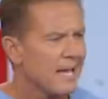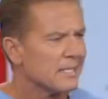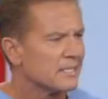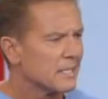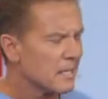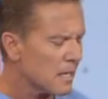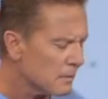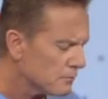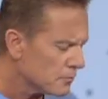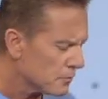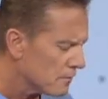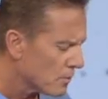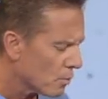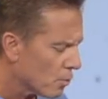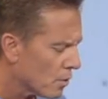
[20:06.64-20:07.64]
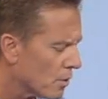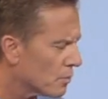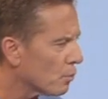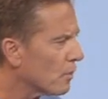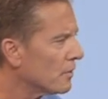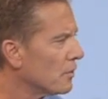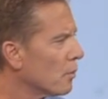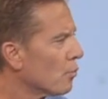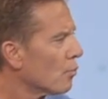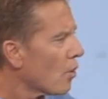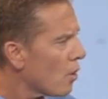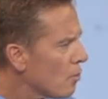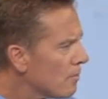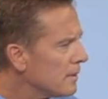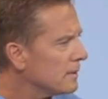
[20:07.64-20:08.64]
is it comes from a word when the
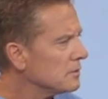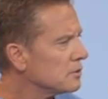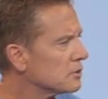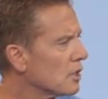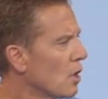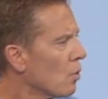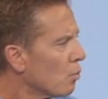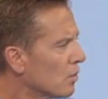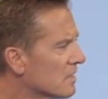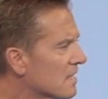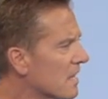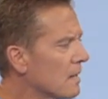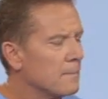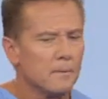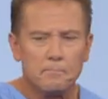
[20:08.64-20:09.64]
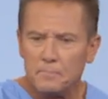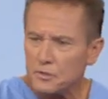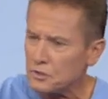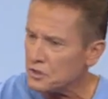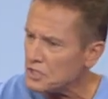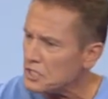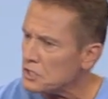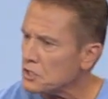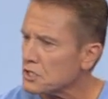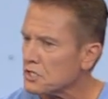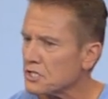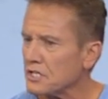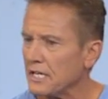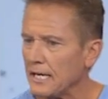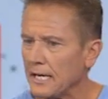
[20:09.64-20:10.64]
Romans would come and besiege a
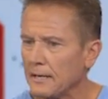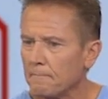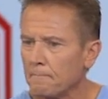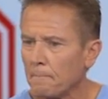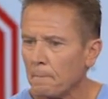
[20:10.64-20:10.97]
city,